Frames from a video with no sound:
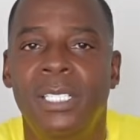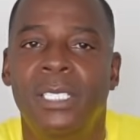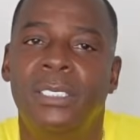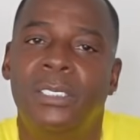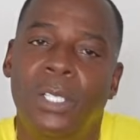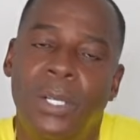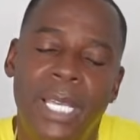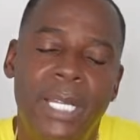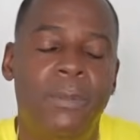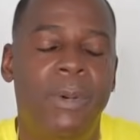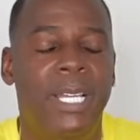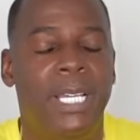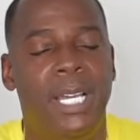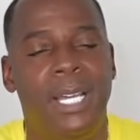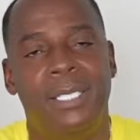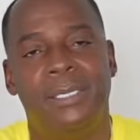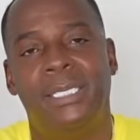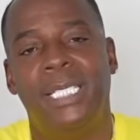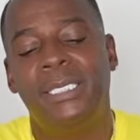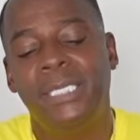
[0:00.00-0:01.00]
So anyway,
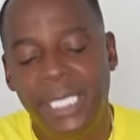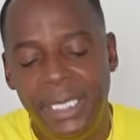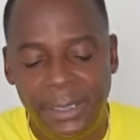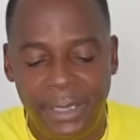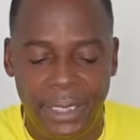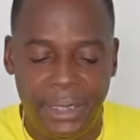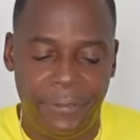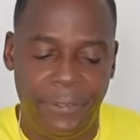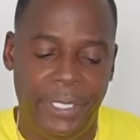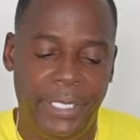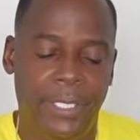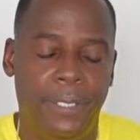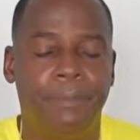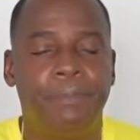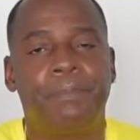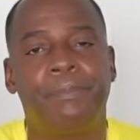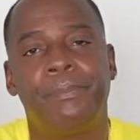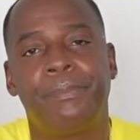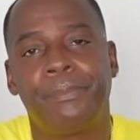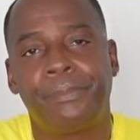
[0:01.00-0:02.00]
guys, let's get into this video
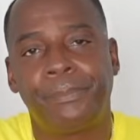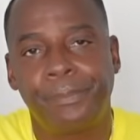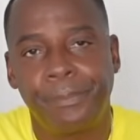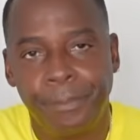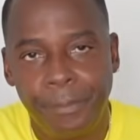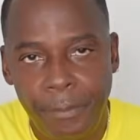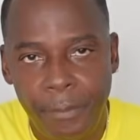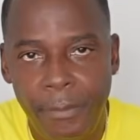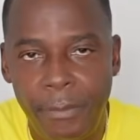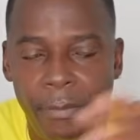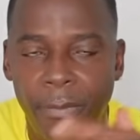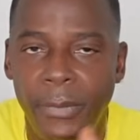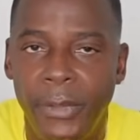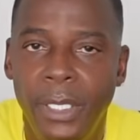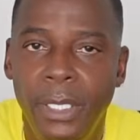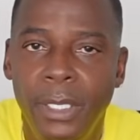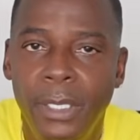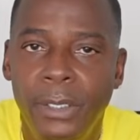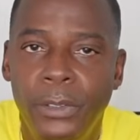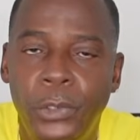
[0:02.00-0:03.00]

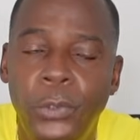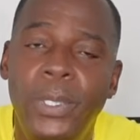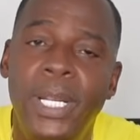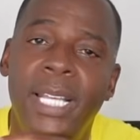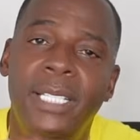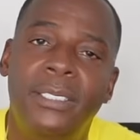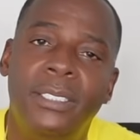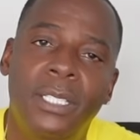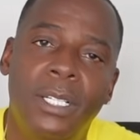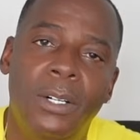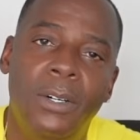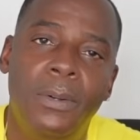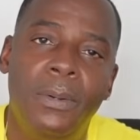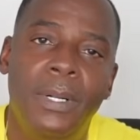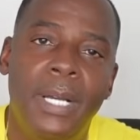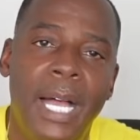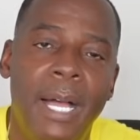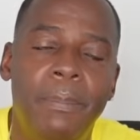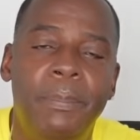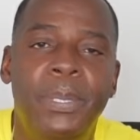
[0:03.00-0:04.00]
two days
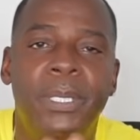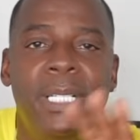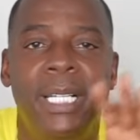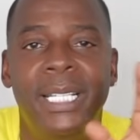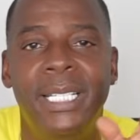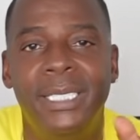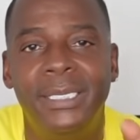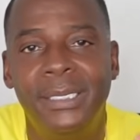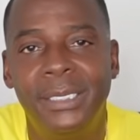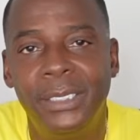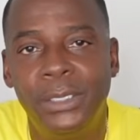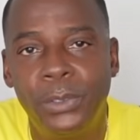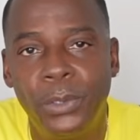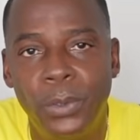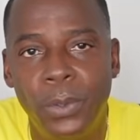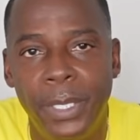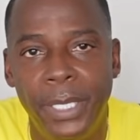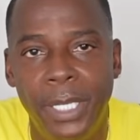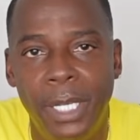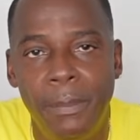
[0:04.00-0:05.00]
ago, I put an instant
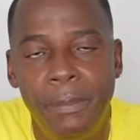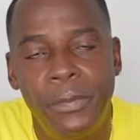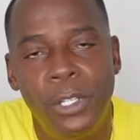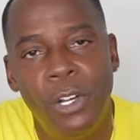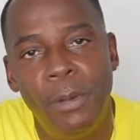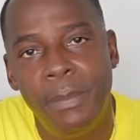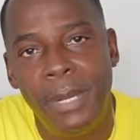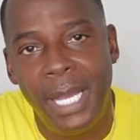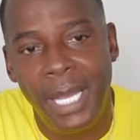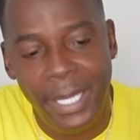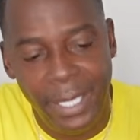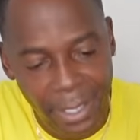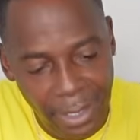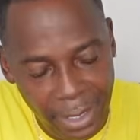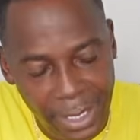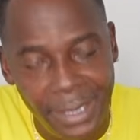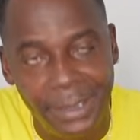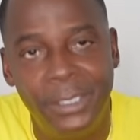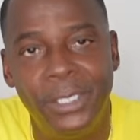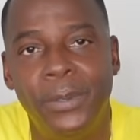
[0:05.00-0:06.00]
story up on my
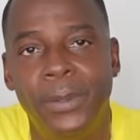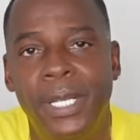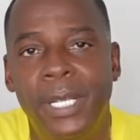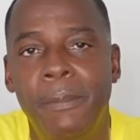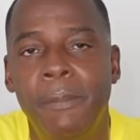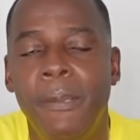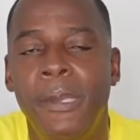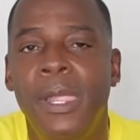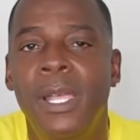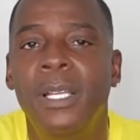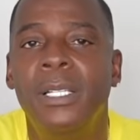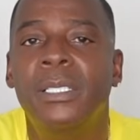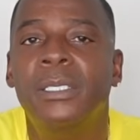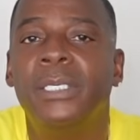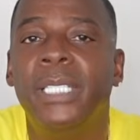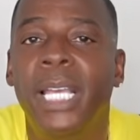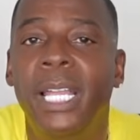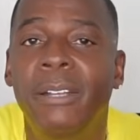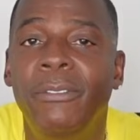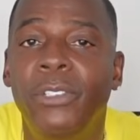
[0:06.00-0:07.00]
Instagram
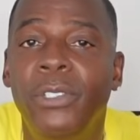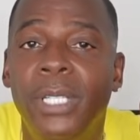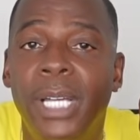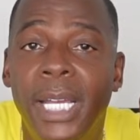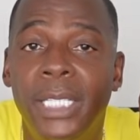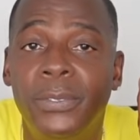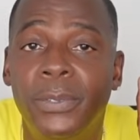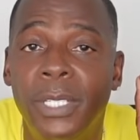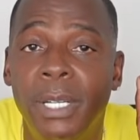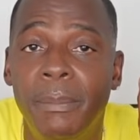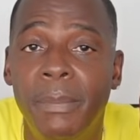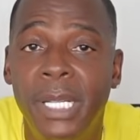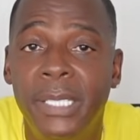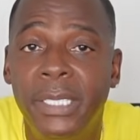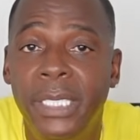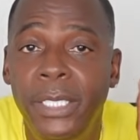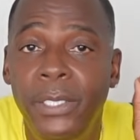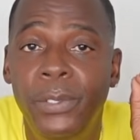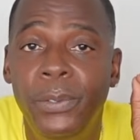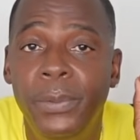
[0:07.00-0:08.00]
saying you guys want a
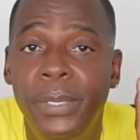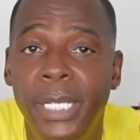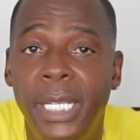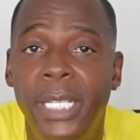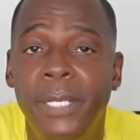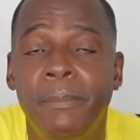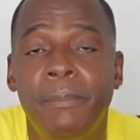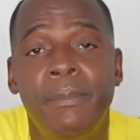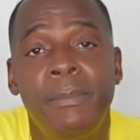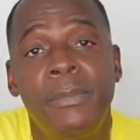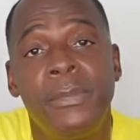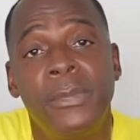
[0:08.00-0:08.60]
monthly Q&A,